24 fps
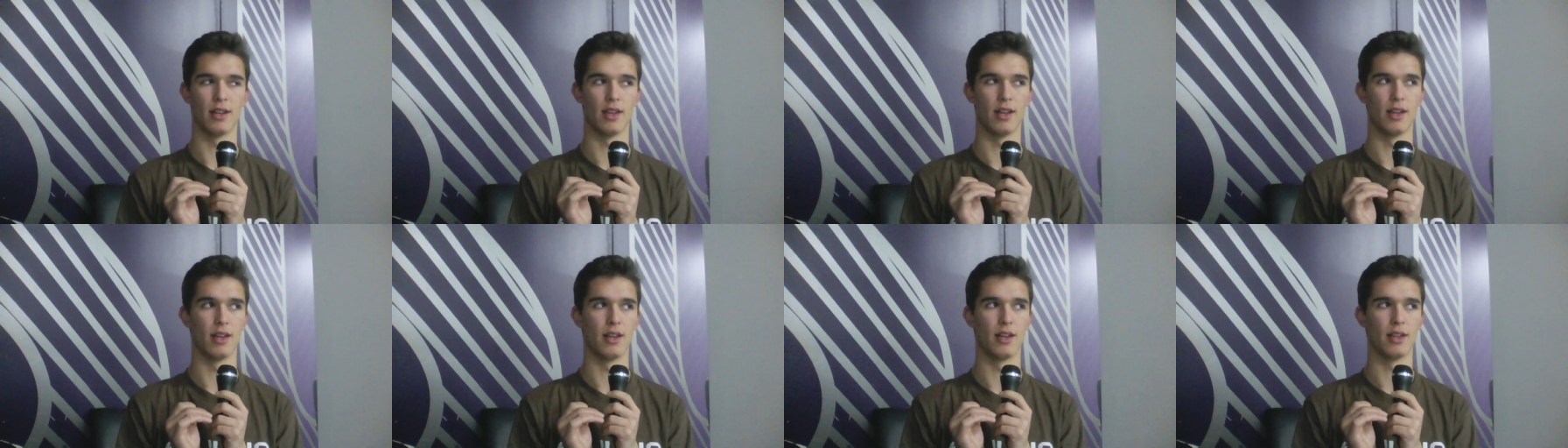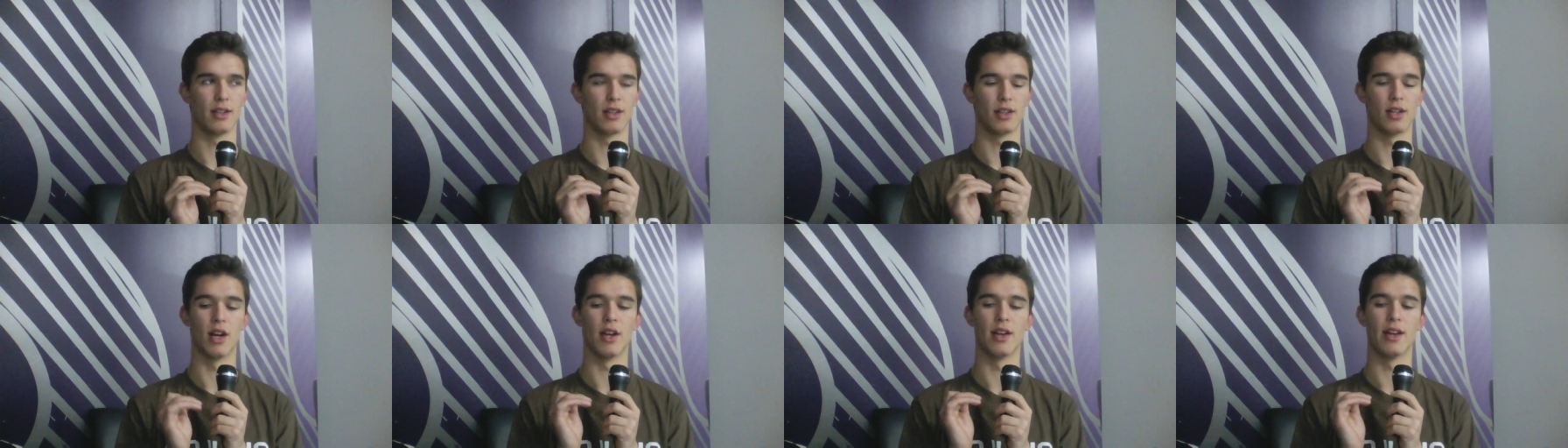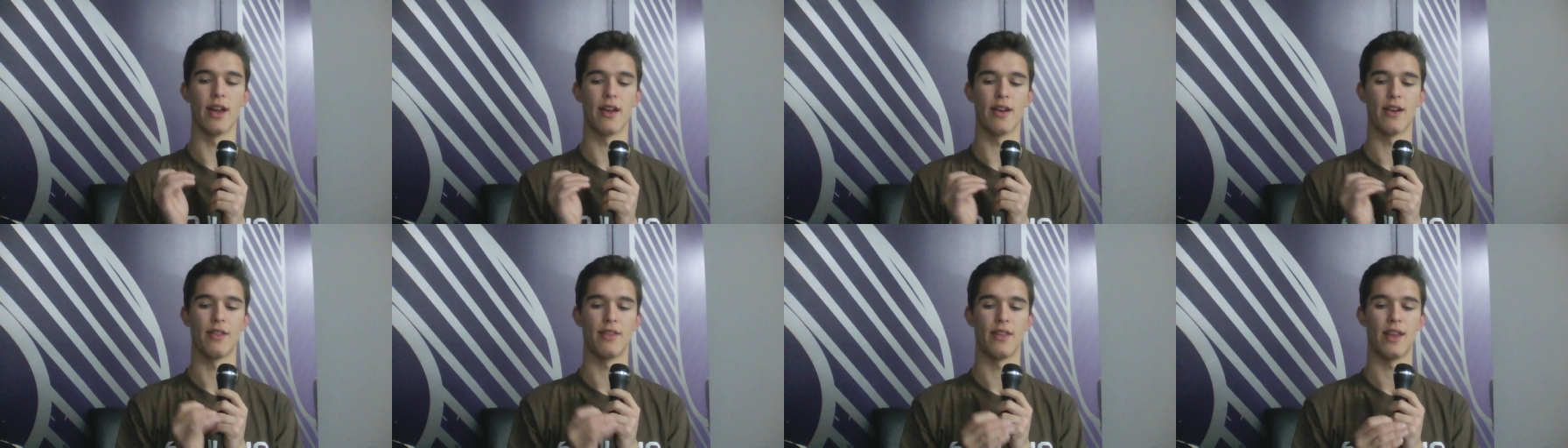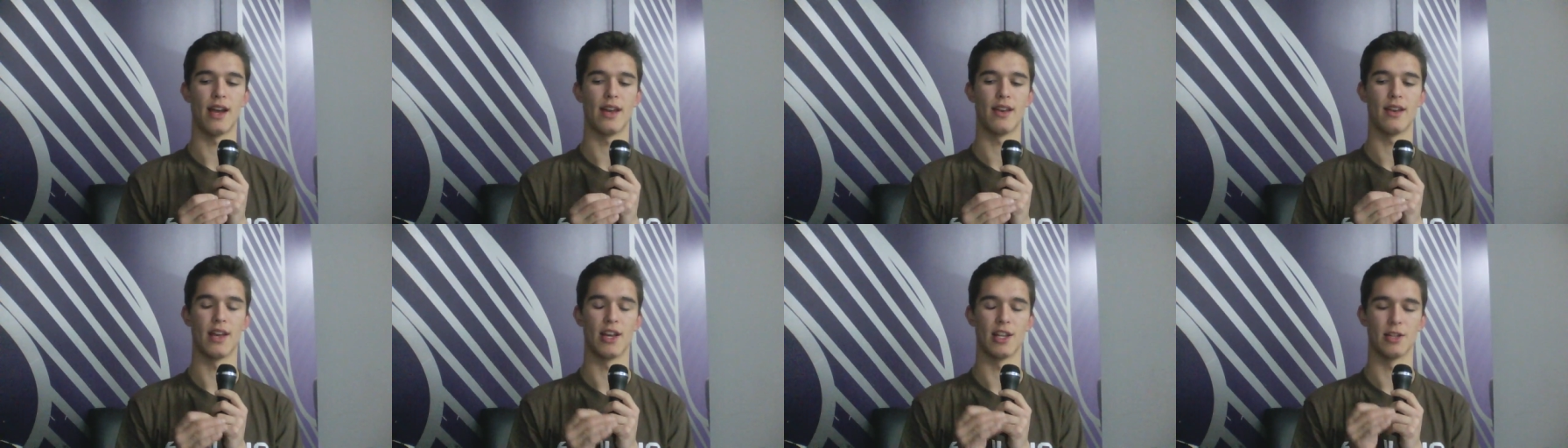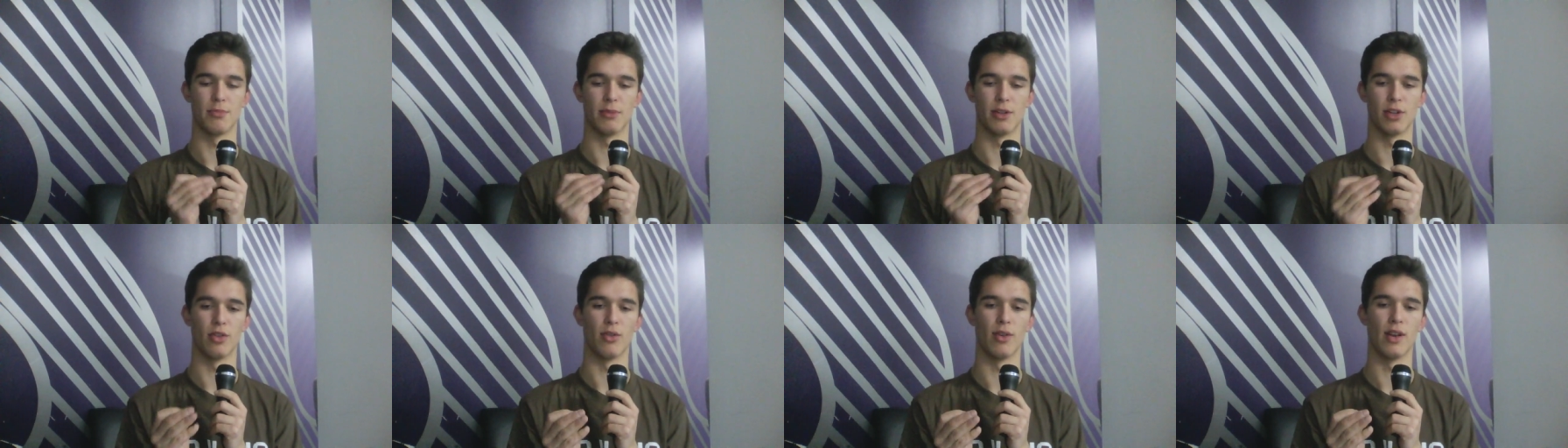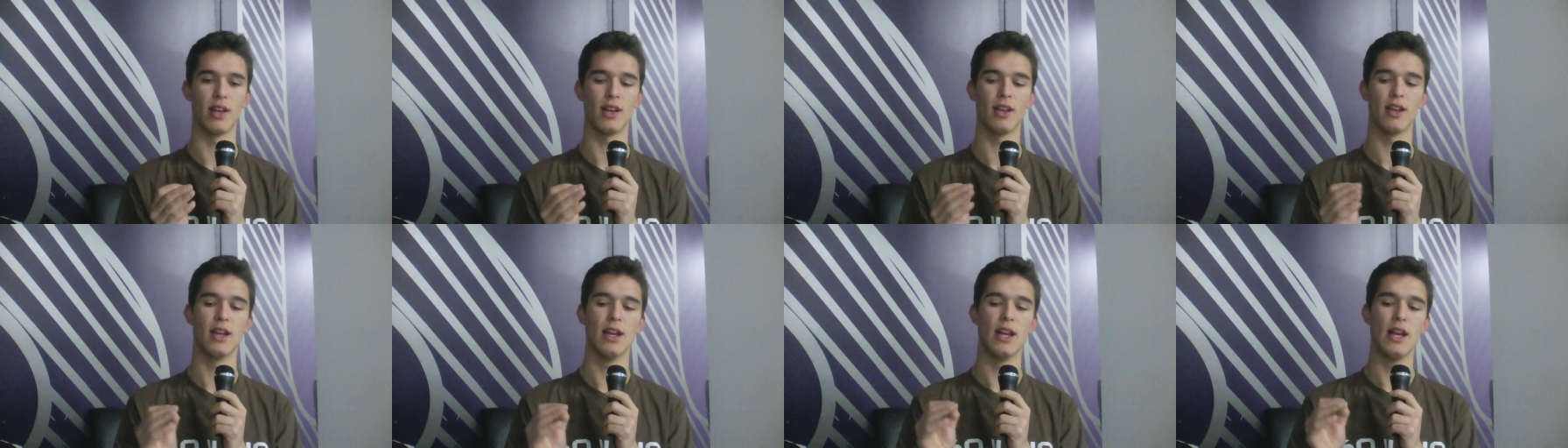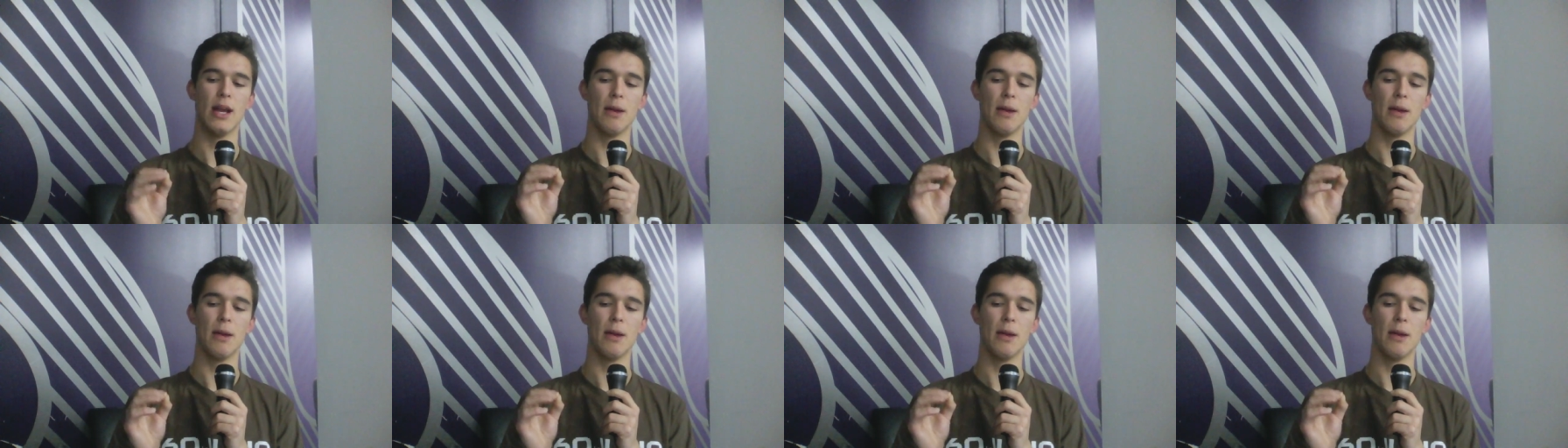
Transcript: uh, cut down on that has been great.